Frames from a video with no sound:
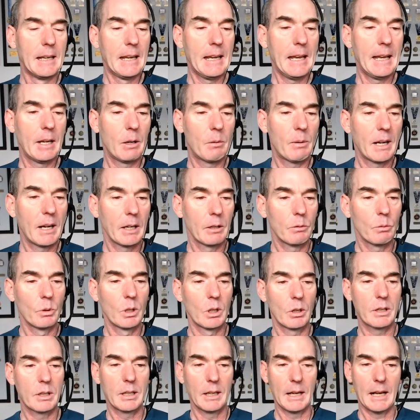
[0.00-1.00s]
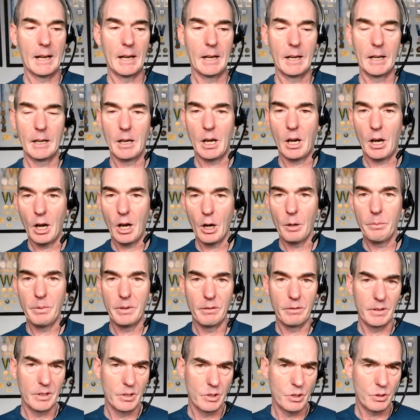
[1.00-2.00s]
anyway, look, uh, I hope
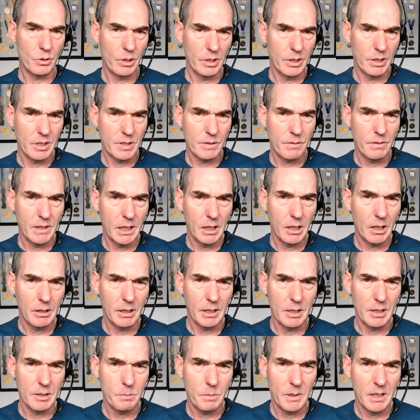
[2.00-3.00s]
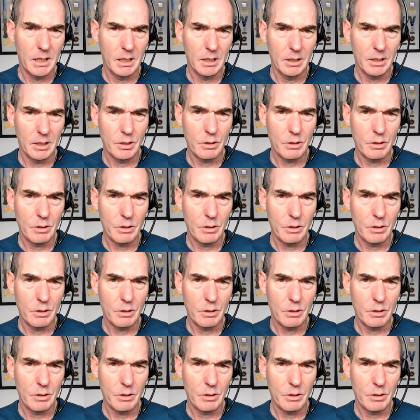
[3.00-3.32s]
you've enjoyed this video and it's been